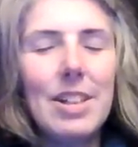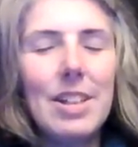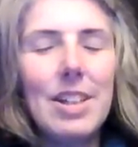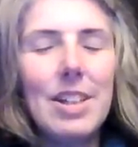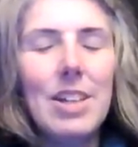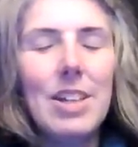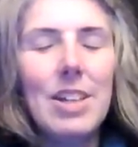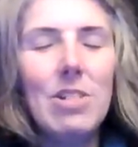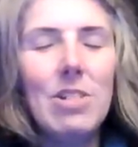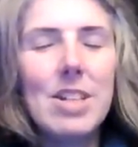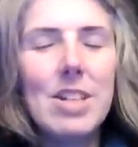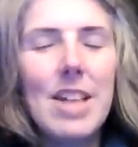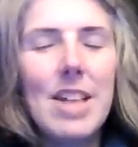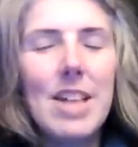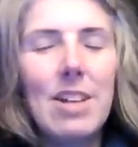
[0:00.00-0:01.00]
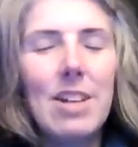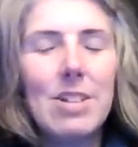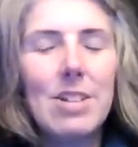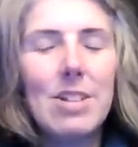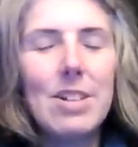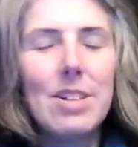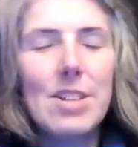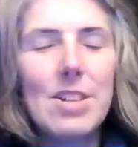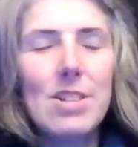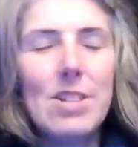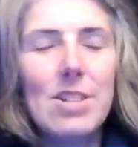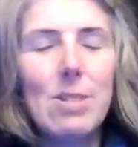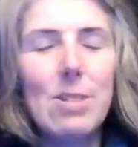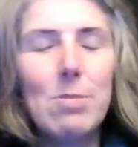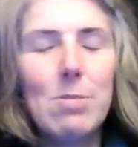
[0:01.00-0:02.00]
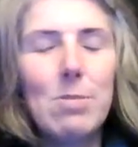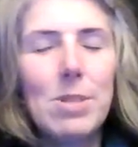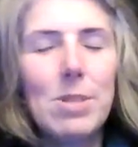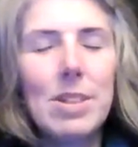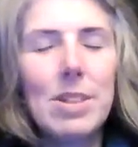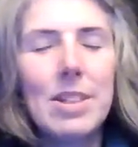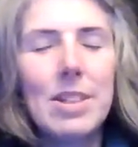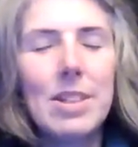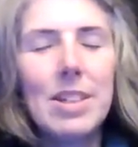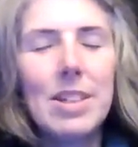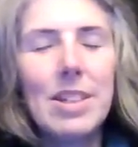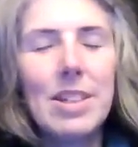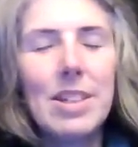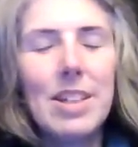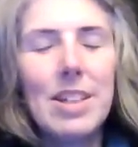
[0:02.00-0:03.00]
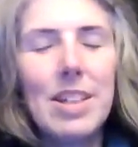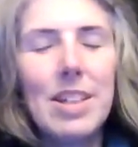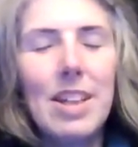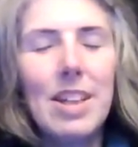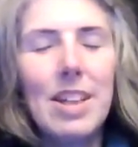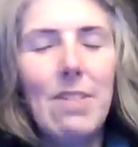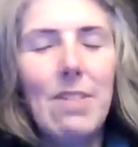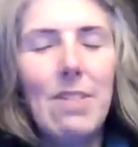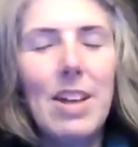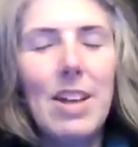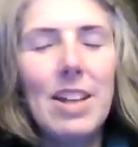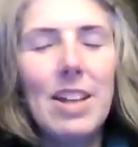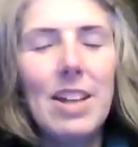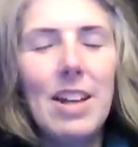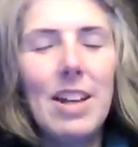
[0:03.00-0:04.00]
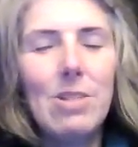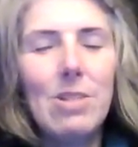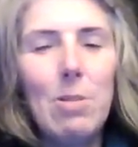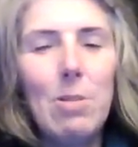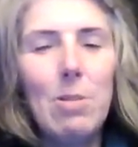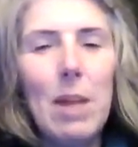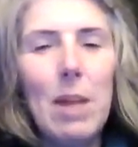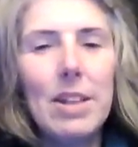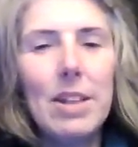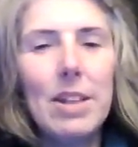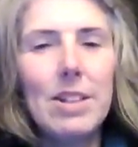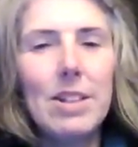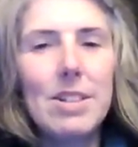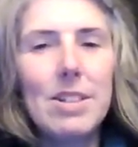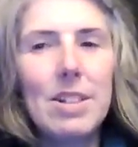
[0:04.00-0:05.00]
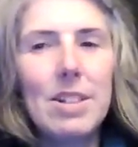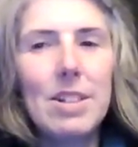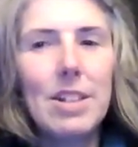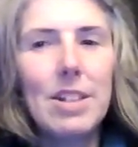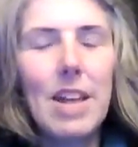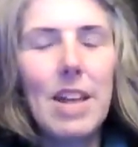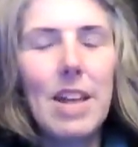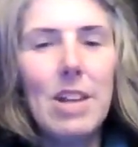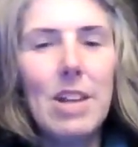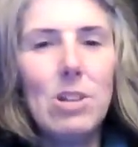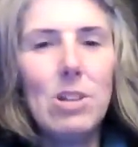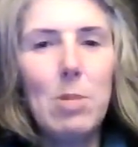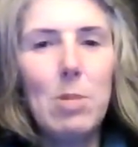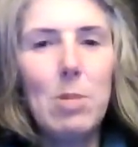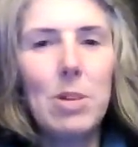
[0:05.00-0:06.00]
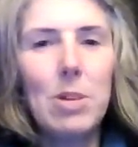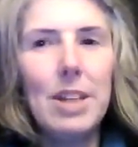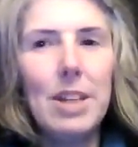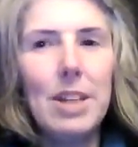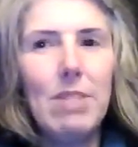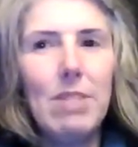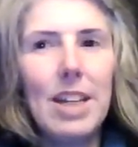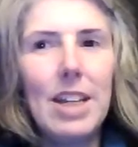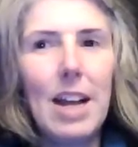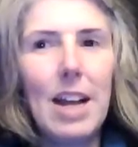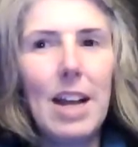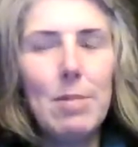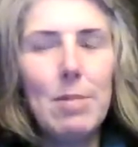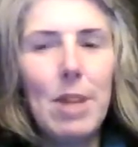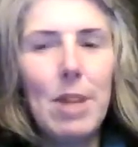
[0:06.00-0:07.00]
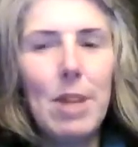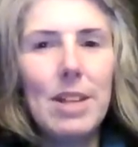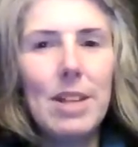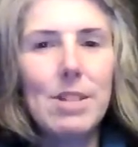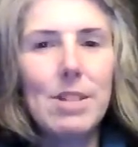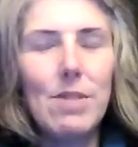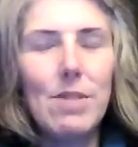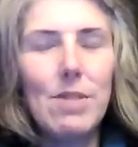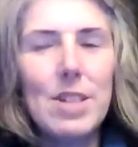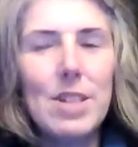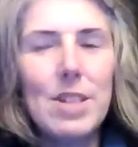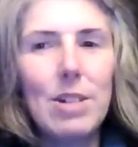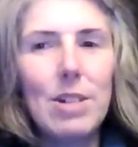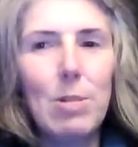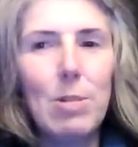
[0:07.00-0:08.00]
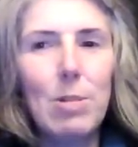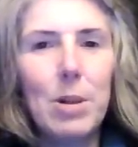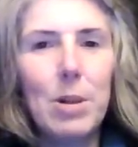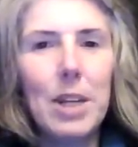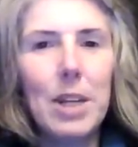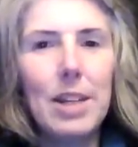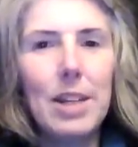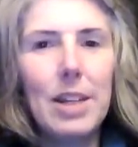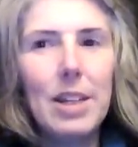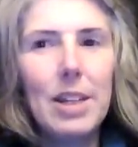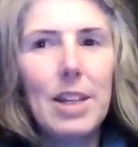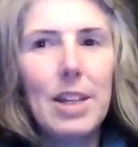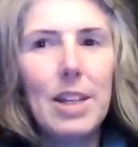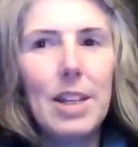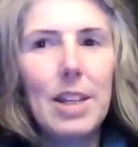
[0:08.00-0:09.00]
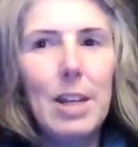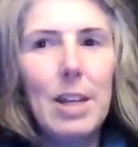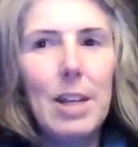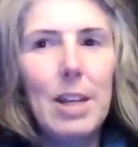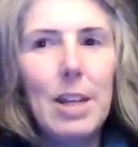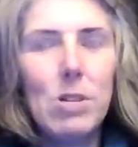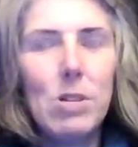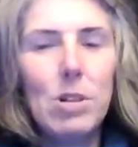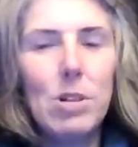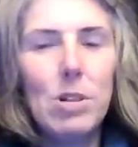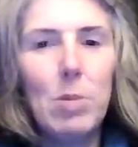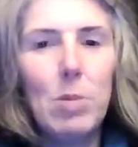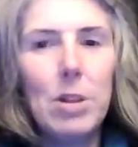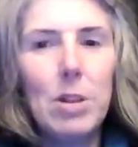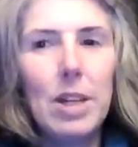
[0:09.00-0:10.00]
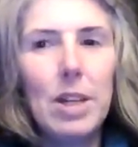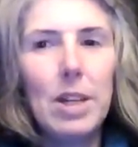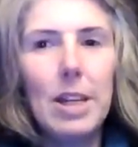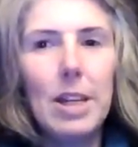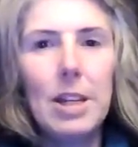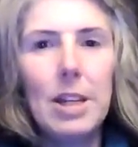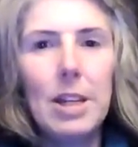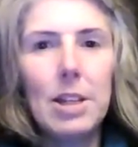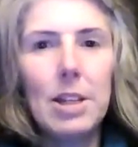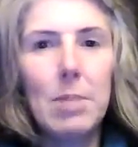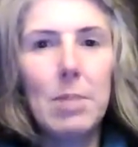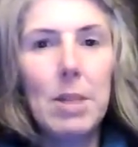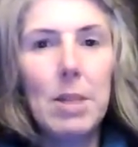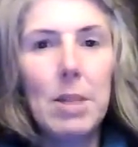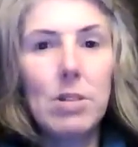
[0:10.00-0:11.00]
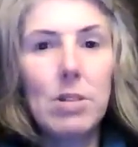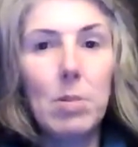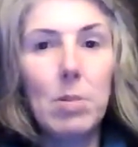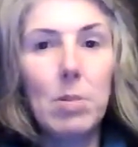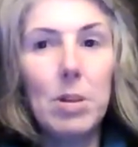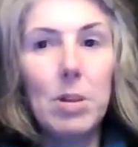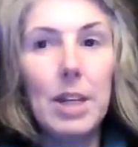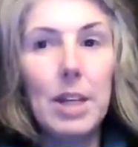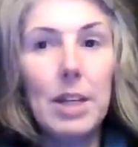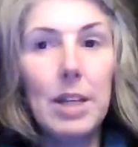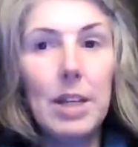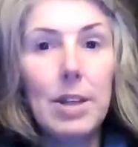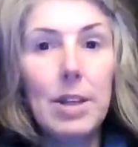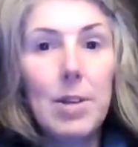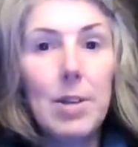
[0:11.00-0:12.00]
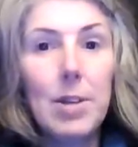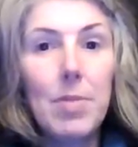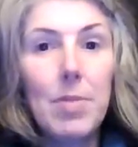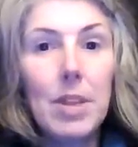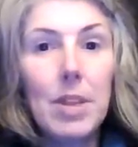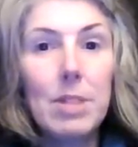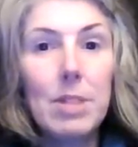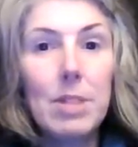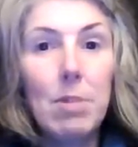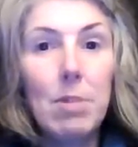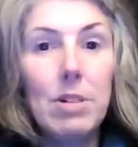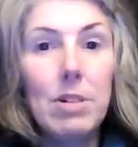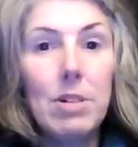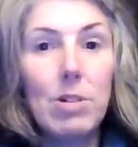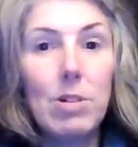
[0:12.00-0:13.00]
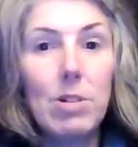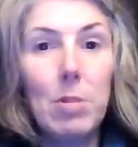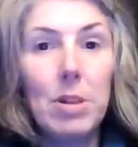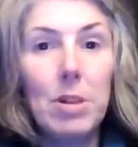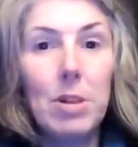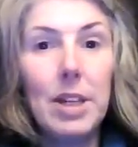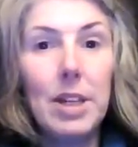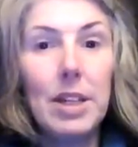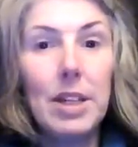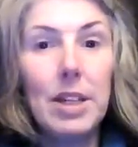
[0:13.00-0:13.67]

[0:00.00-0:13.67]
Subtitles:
And all the cells and systems, they find their natural balance. The energy body recalibrates, the physical body, the emotional body, the mental body, the spiritual body,